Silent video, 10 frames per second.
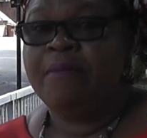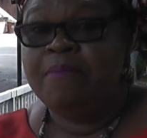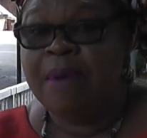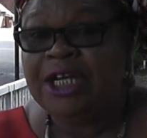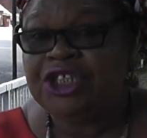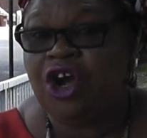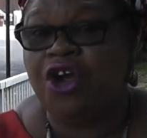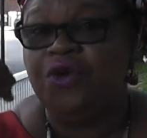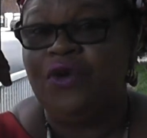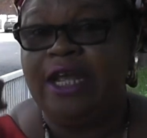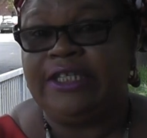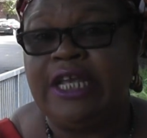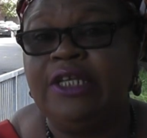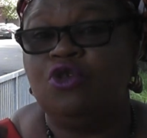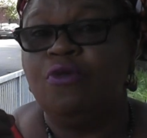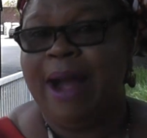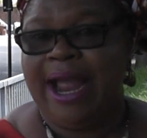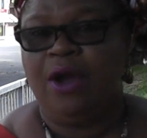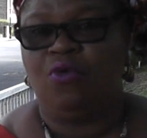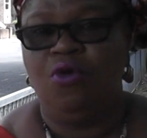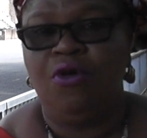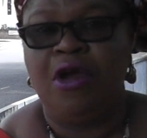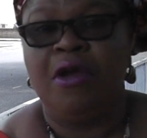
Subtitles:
make sure you listen to Mayegun.